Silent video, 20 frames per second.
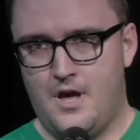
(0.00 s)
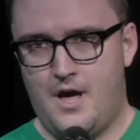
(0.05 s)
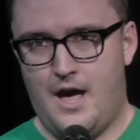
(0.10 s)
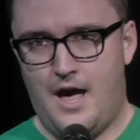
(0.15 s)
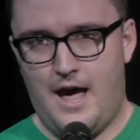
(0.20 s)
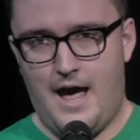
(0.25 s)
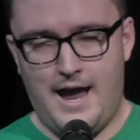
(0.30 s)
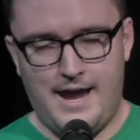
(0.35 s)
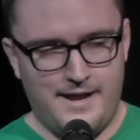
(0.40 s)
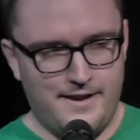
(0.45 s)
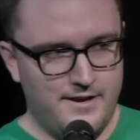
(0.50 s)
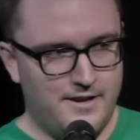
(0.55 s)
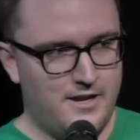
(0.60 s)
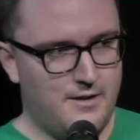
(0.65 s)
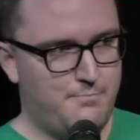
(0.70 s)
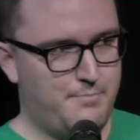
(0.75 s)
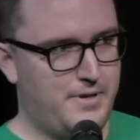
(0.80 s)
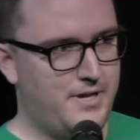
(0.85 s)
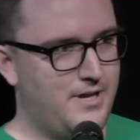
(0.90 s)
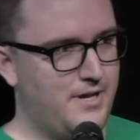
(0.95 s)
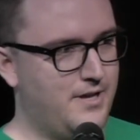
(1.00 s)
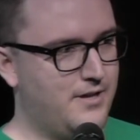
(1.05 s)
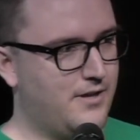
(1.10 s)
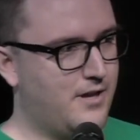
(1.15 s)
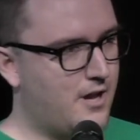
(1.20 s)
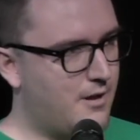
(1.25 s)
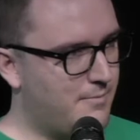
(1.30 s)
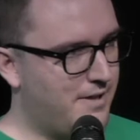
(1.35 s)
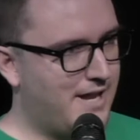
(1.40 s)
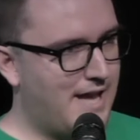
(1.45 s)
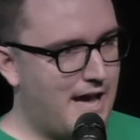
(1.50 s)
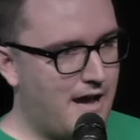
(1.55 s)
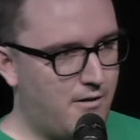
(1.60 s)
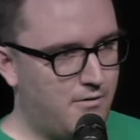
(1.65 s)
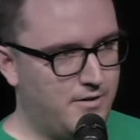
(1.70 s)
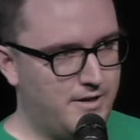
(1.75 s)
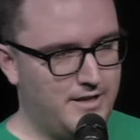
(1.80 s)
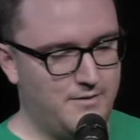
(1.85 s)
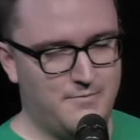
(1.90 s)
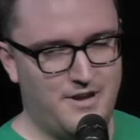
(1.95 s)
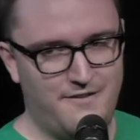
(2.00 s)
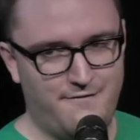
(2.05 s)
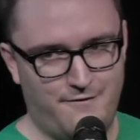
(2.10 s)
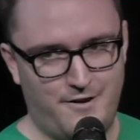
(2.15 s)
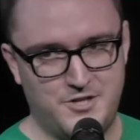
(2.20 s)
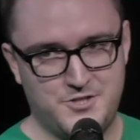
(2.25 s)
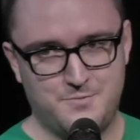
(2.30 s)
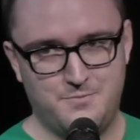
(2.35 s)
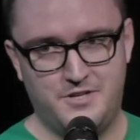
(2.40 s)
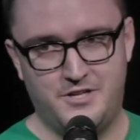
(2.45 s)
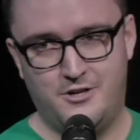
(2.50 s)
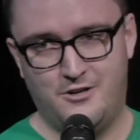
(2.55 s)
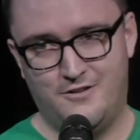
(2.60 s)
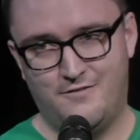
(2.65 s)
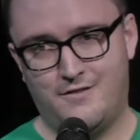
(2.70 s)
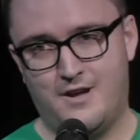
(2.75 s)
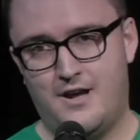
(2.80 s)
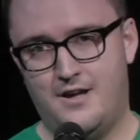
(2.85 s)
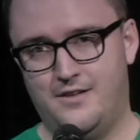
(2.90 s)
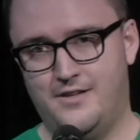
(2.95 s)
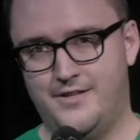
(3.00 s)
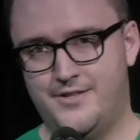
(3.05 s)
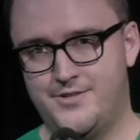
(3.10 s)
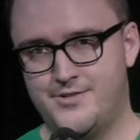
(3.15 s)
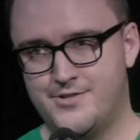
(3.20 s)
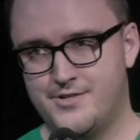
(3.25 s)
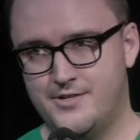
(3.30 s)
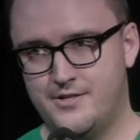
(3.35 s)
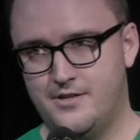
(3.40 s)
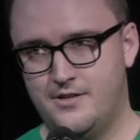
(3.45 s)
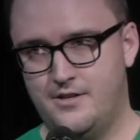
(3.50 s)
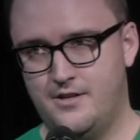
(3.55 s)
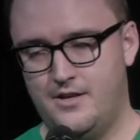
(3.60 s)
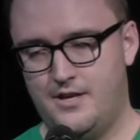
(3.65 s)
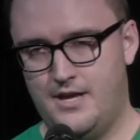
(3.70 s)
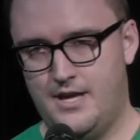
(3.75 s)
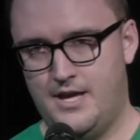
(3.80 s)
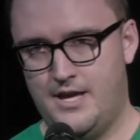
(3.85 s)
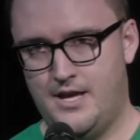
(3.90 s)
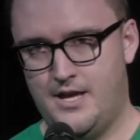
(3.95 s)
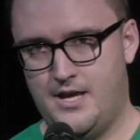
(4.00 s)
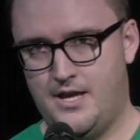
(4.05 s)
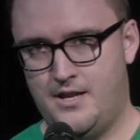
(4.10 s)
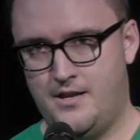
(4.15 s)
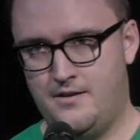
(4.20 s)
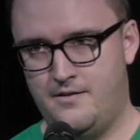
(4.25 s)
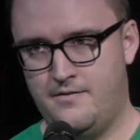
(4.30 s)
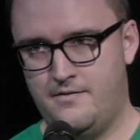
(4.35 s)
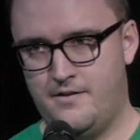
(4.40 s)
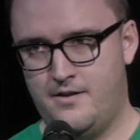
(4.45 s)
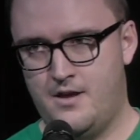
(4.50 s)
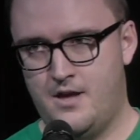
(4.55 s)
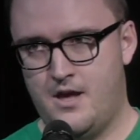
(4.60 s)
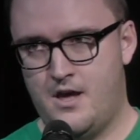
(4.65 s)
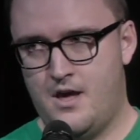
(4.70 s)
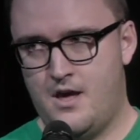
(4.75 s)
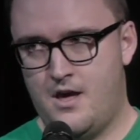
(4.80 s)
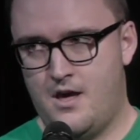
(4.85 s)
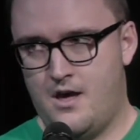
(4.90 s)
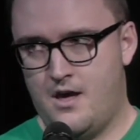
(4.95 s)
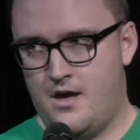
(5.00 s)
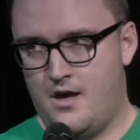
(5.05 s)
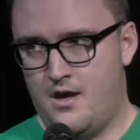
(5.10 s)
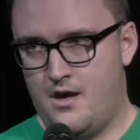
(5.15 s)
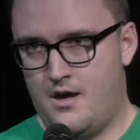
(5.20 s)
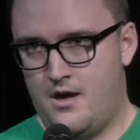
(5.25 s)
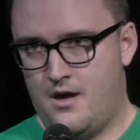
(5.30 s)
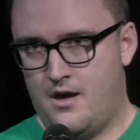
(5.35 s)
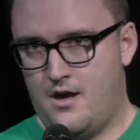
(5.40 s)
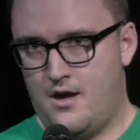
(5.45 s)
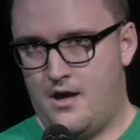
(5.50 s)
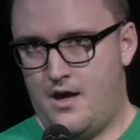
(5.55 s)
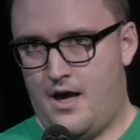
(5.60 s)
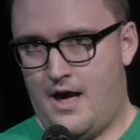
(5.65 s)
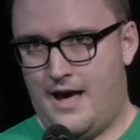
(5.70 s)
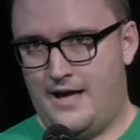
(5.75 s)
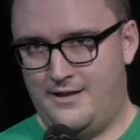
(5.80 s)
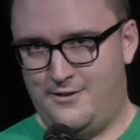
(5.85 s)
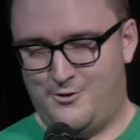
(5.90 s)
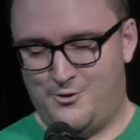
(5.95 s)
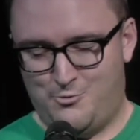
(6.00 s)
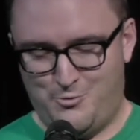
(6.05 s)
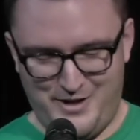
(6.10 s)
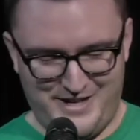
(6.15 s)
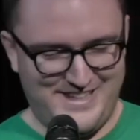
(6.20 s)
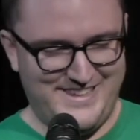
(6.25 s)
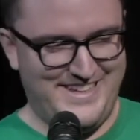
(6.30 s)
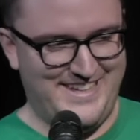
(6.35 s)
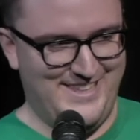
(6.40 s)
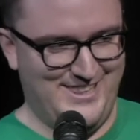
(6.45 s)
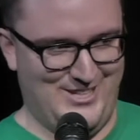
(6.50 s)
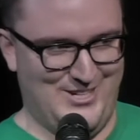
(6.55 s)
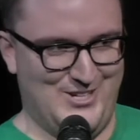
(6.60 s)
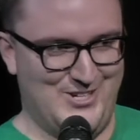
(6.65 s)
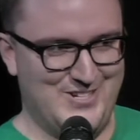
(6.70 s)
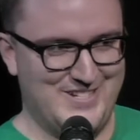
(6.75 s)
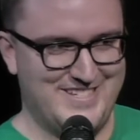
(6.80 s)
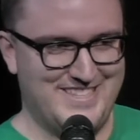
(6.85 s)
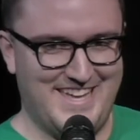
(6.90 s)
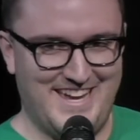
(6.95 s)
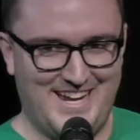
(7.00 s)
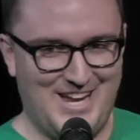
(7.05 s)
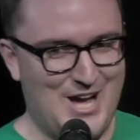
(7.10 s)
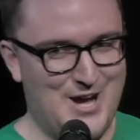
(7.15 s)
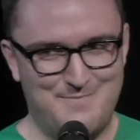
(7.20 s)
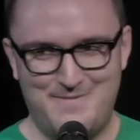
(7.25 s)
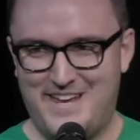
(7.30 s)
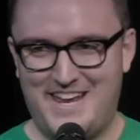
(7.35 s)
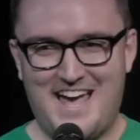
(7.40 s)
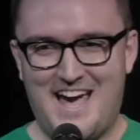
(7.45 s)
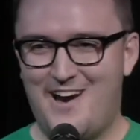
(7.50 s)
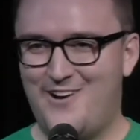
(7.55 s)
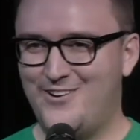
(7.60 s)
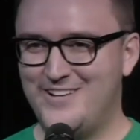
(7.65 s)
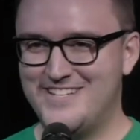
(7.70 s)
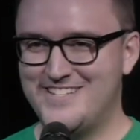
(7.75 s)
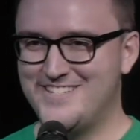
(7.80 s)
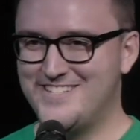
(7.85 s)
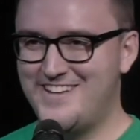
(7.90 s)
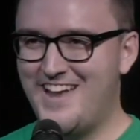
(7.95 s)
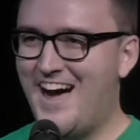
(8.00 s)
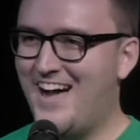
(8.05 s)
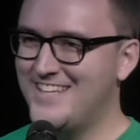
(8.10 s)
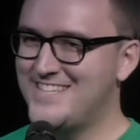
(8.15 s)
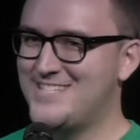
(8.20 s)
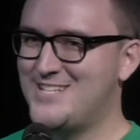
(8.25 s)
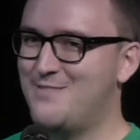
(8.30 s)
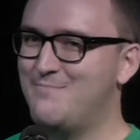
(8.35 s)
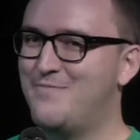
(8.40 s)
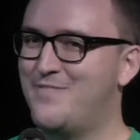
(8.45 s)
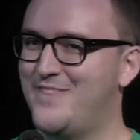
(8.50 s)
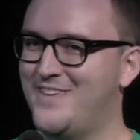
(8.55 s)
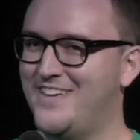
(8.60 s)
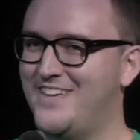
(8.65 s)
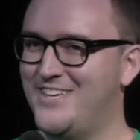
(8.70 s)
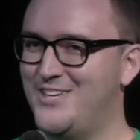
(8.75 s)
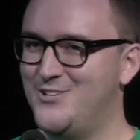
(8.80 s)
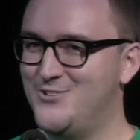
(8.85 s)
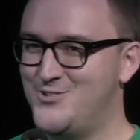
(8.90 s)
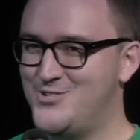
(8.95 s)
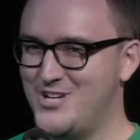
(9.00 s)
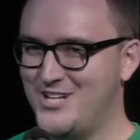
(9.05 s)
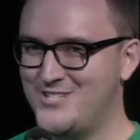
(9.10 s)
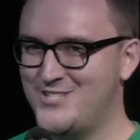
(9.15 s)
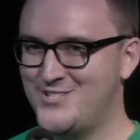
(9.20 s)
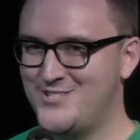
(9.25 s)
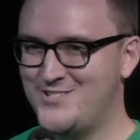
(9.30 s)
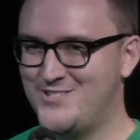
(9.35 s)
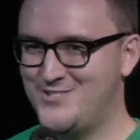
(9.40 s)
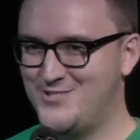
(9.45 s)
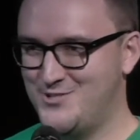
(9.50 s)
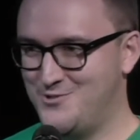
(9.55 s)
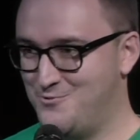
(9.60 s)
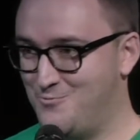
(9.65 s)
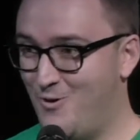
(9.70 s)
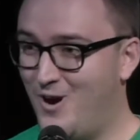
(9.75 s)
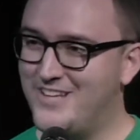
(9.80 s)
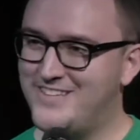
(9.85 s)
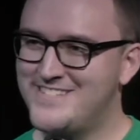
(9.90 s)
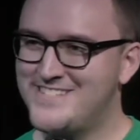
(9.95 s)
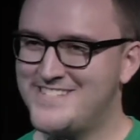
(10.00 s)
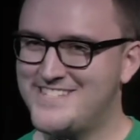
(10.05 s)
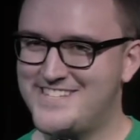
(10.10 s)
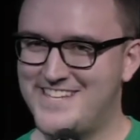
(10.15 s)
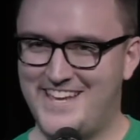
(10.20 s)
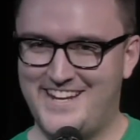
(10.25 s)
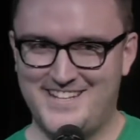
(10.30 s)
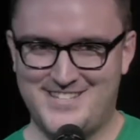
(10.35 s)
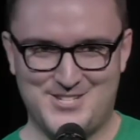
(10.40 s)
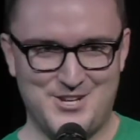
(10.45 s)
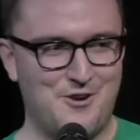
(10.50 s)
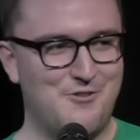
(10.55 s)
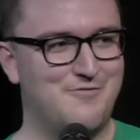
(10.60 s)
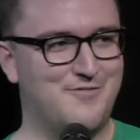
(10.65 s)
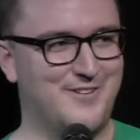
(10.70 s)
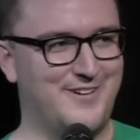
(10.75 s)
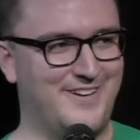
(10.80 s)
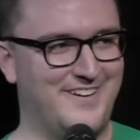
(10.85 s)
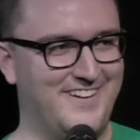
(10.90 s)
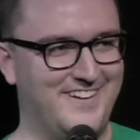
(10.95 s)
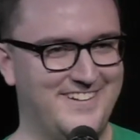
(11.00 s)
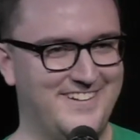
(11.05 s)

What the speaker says: I ended up coming out in my freshman year of college, and I quickly learned that coming out is not something you just do once and it's over.